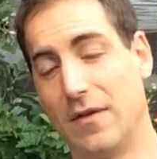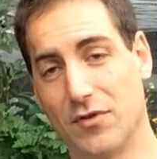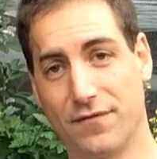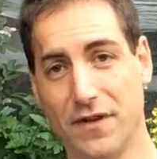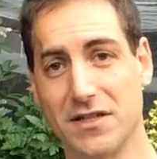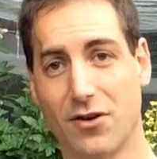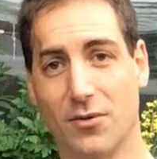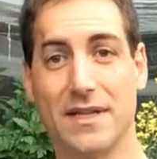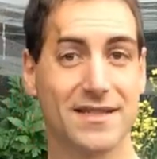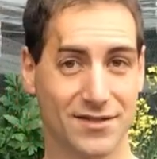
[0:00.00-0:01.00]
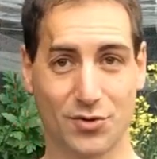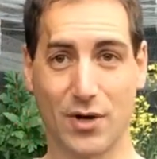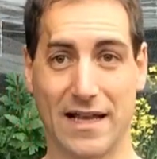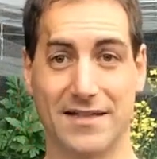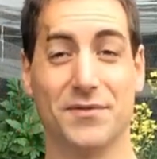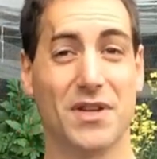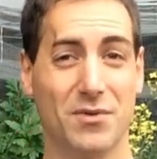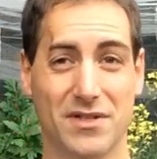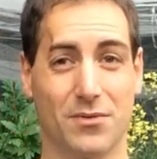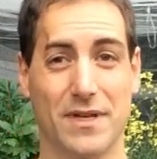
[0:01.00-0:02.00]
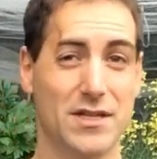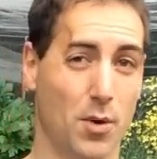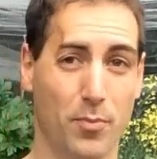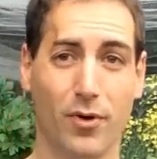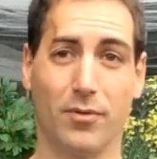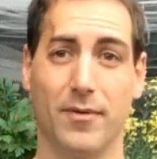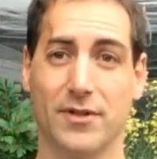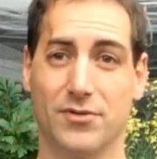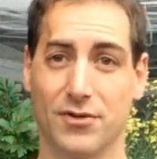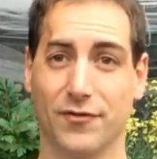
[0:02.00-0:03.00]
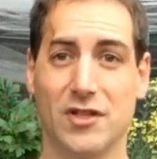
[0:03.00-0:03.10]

if the fish are already stressed if there is already a problem into